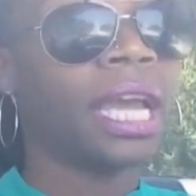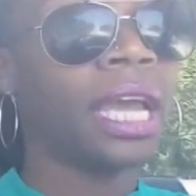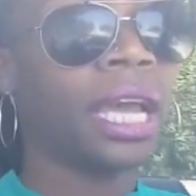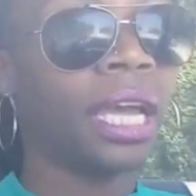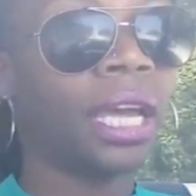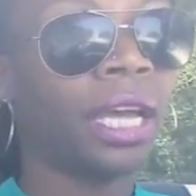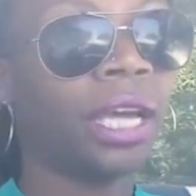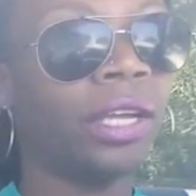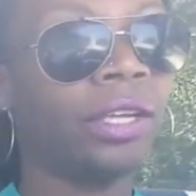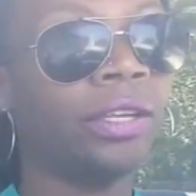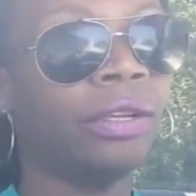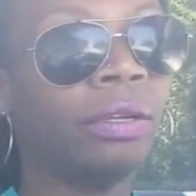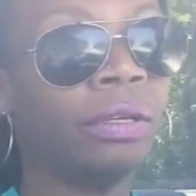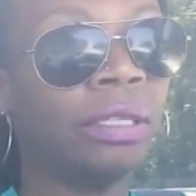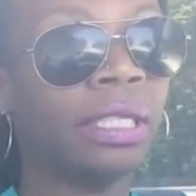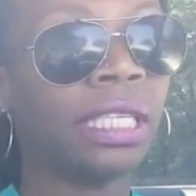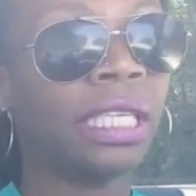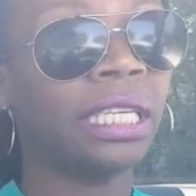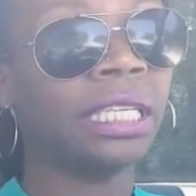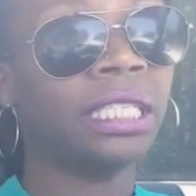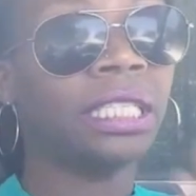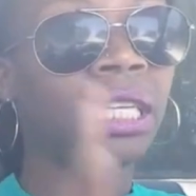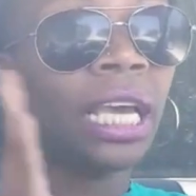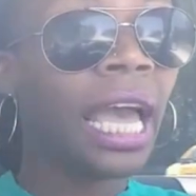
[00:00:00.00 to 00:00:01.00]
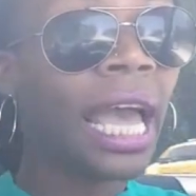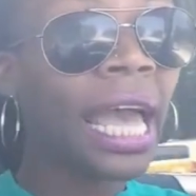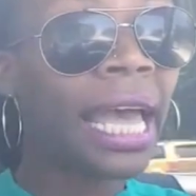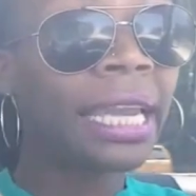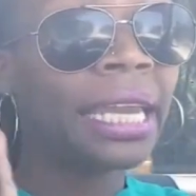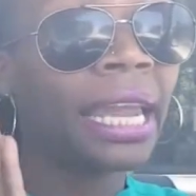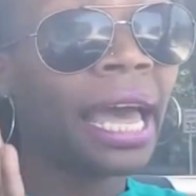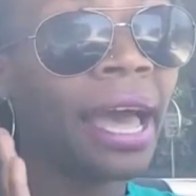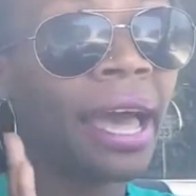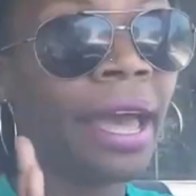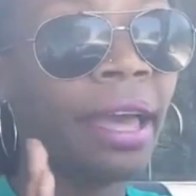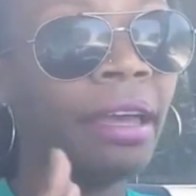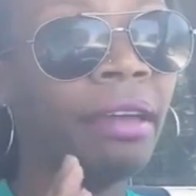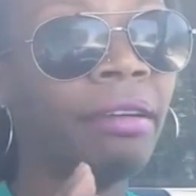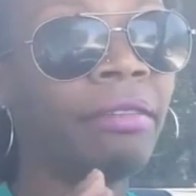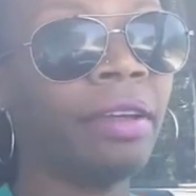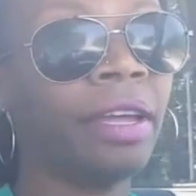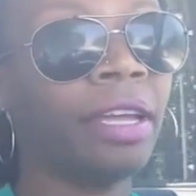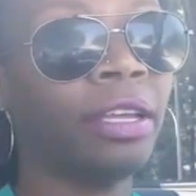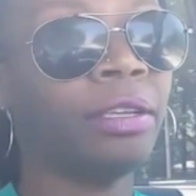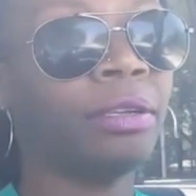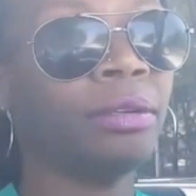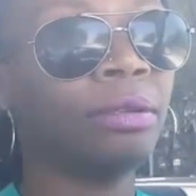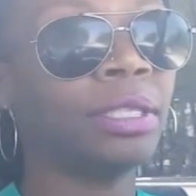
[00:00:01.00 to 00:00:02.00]
and you see jackknife,
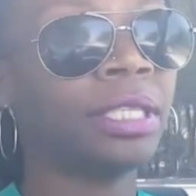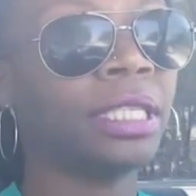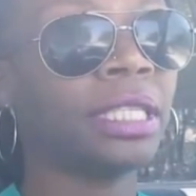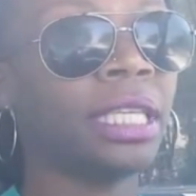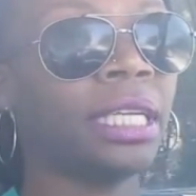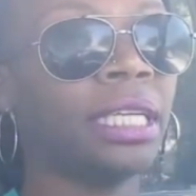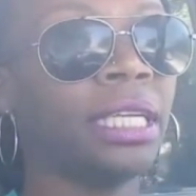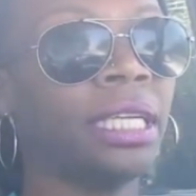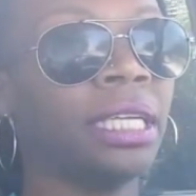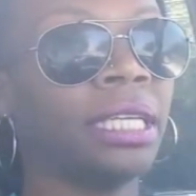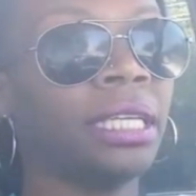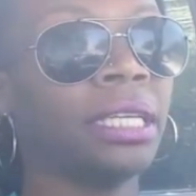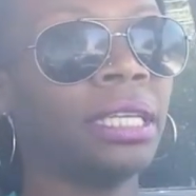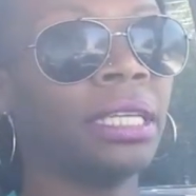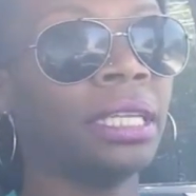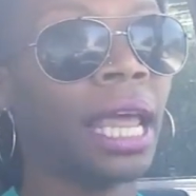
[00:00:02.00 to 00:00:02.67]
and you see